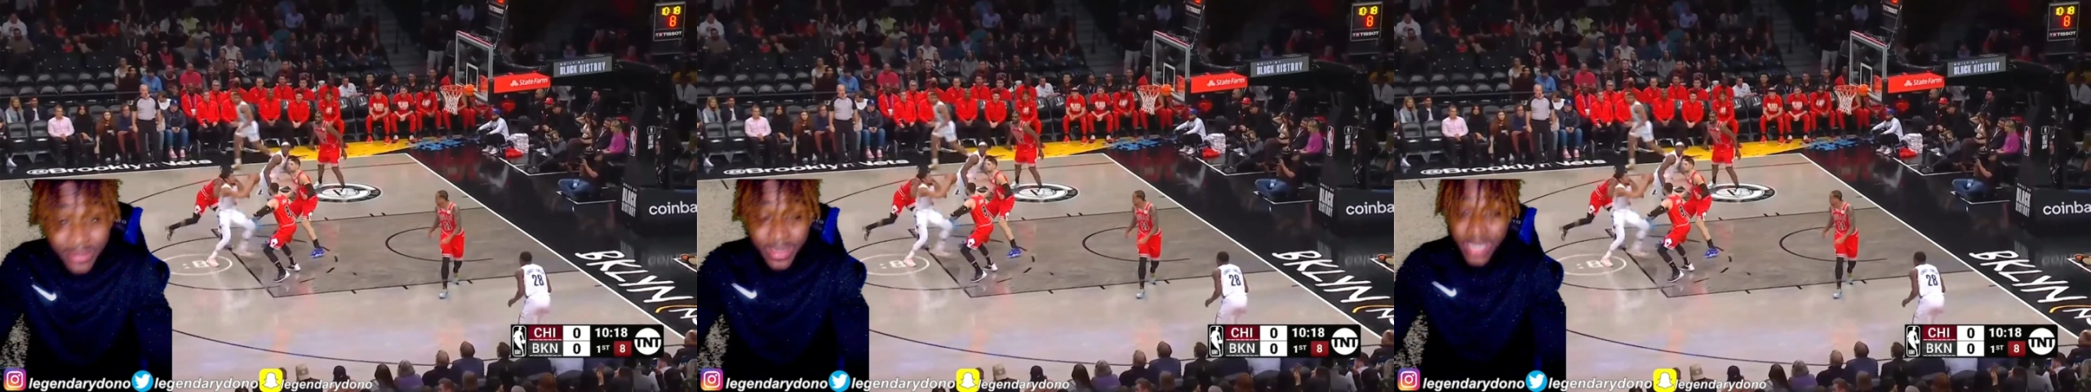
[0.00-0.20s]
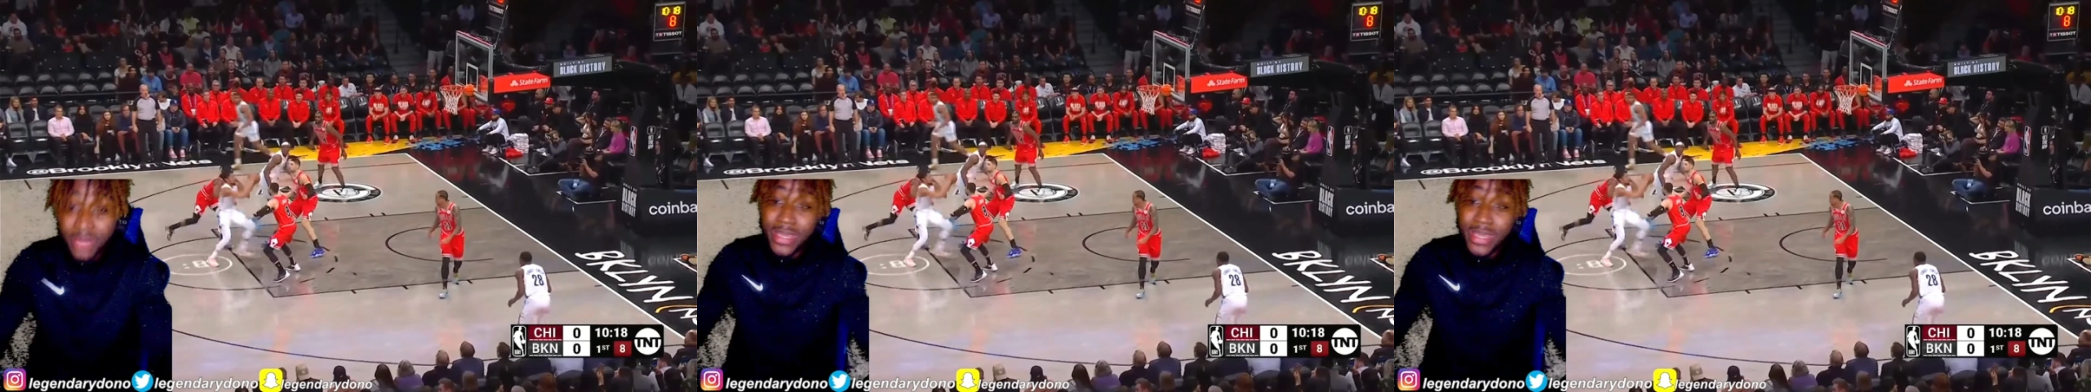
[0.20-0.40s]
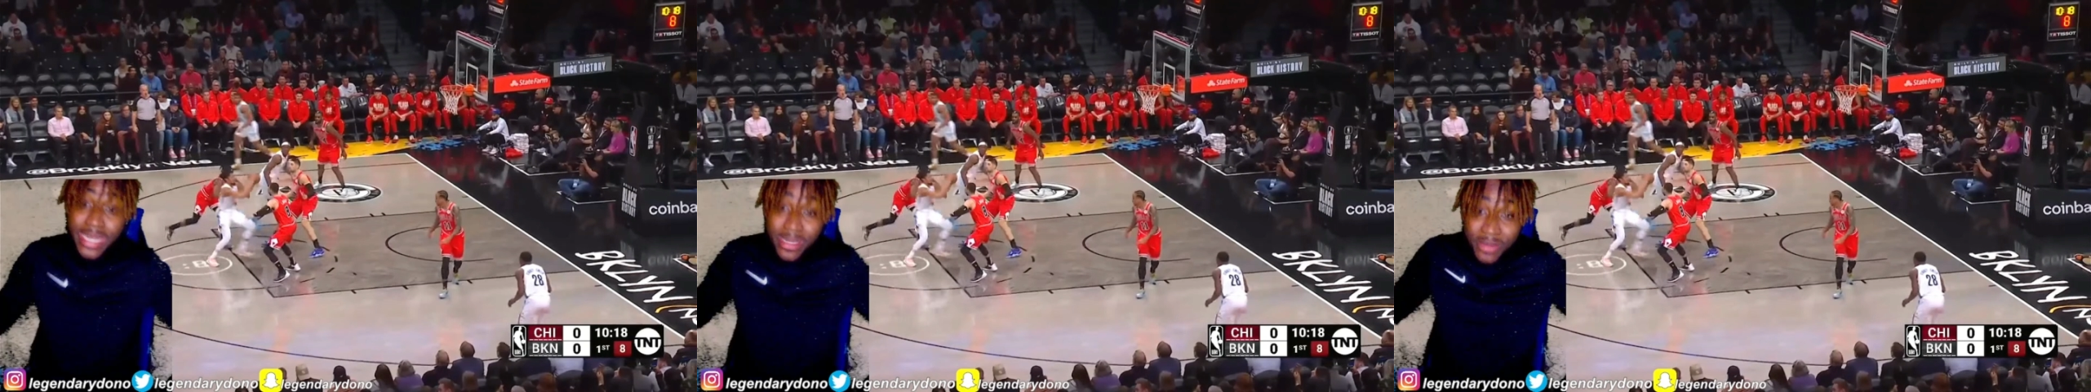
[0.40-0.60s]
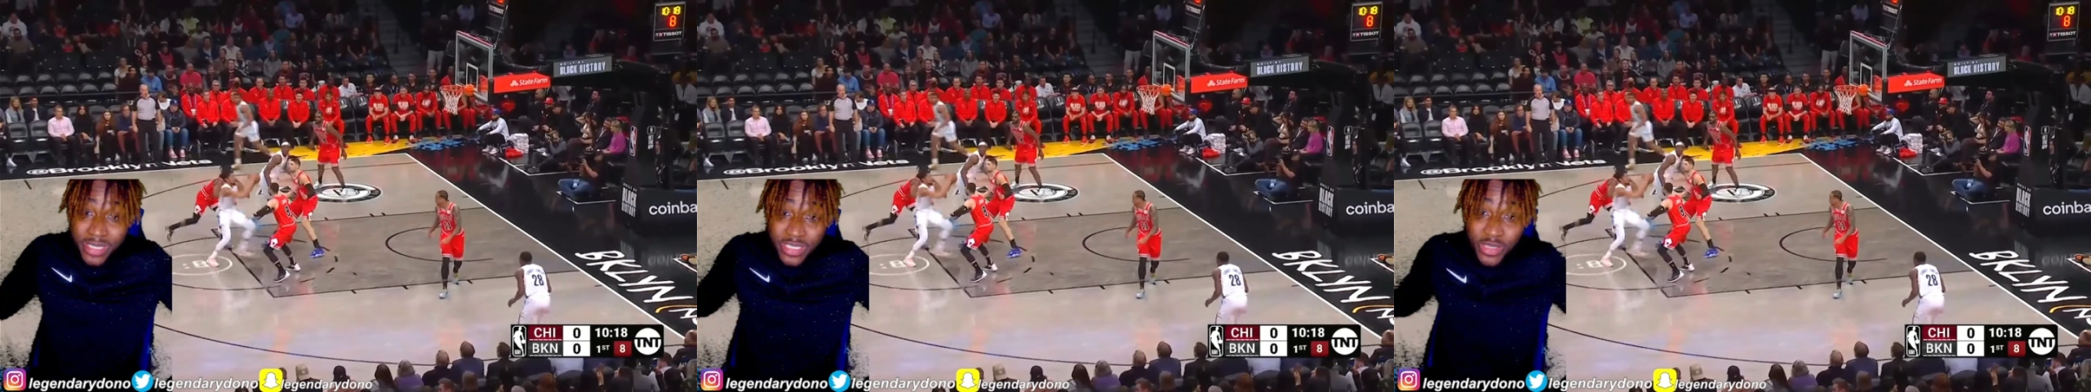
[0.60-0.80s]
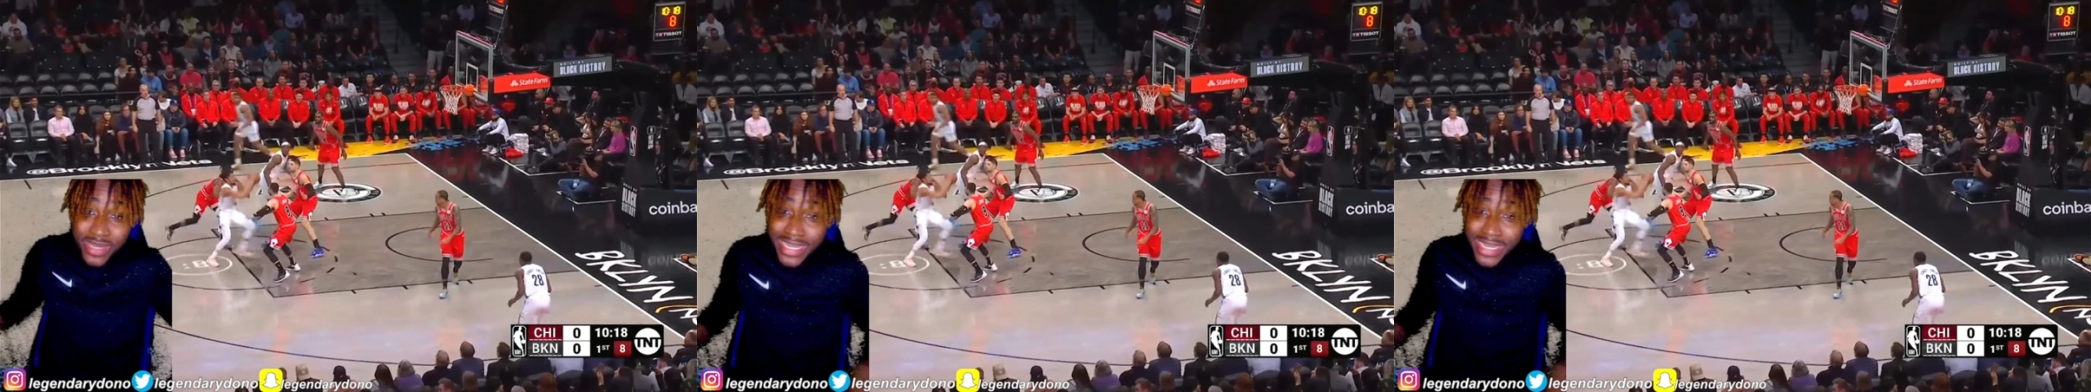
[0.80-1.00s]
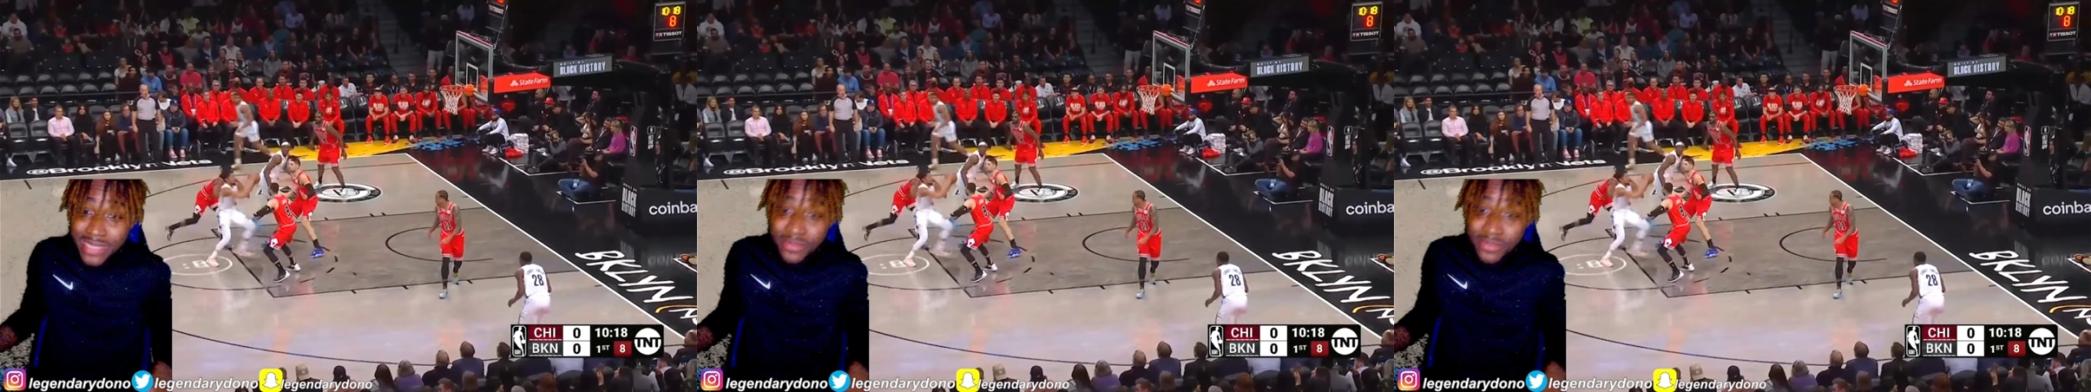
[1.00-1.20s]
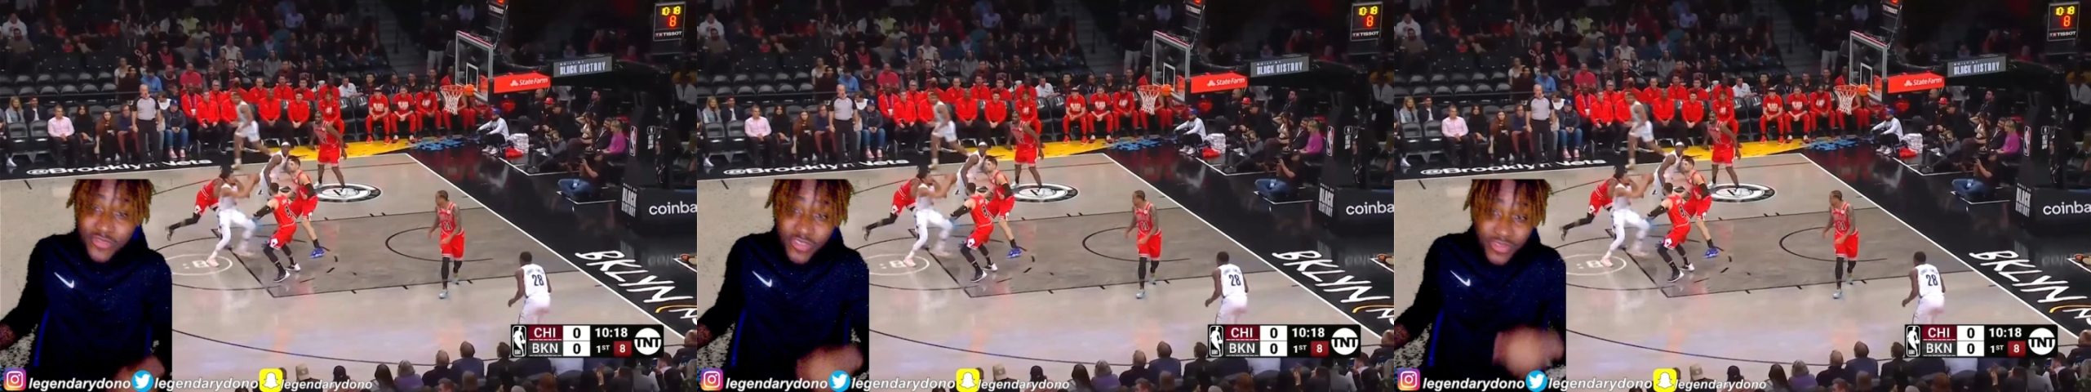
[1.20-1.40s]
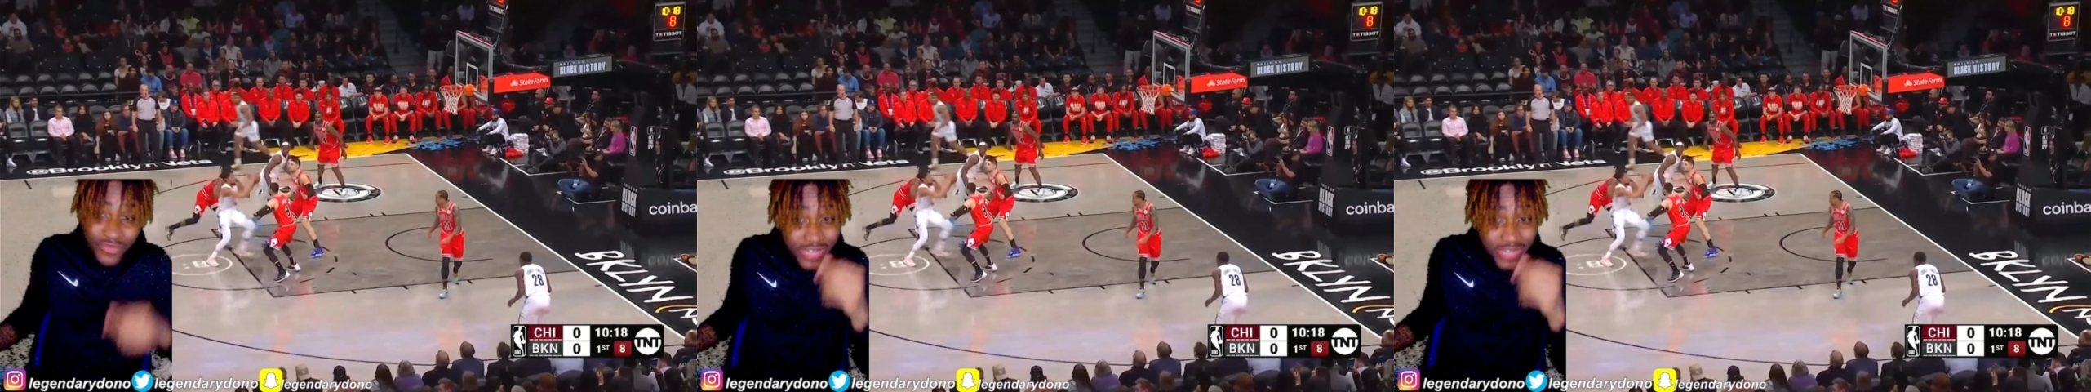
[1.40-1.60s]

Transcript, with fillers: Hey man, they've been doing that for, for